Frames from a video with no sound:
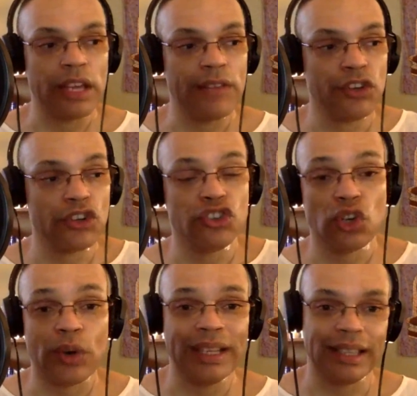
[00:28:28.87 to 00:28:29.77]
If you're
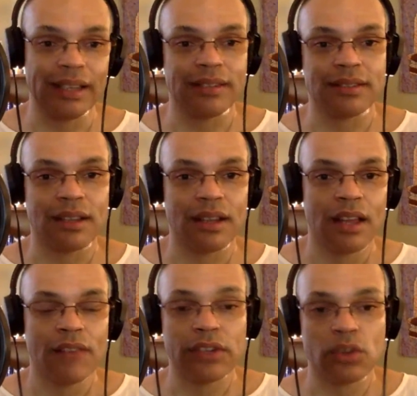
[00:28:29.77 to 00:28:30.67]
doing this
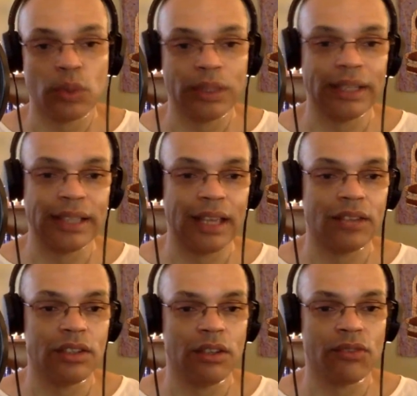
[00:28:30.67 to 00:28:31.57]
for the 28
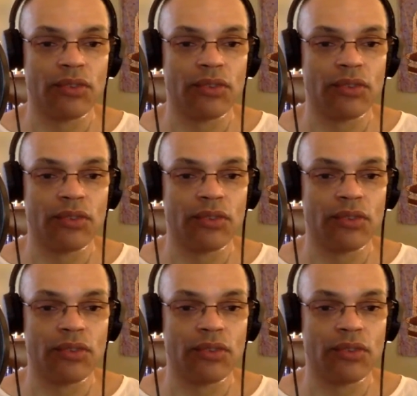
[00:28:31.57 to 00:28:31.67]
days,